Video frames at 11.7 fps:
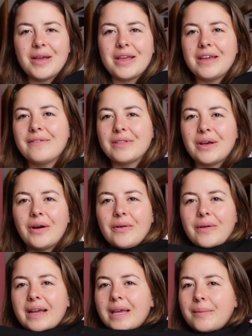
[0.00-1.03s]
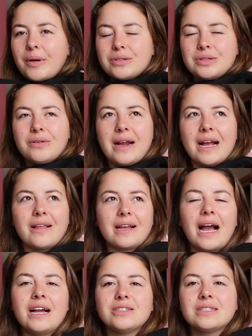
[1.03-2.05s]
even though like Emotional Wreck,
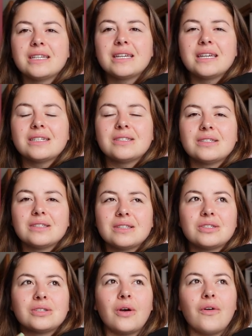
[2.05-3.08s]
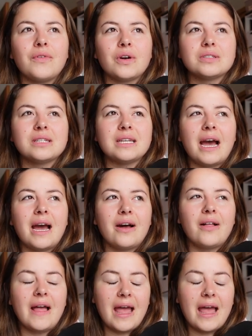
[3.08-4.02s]
like I just think it's so versatile.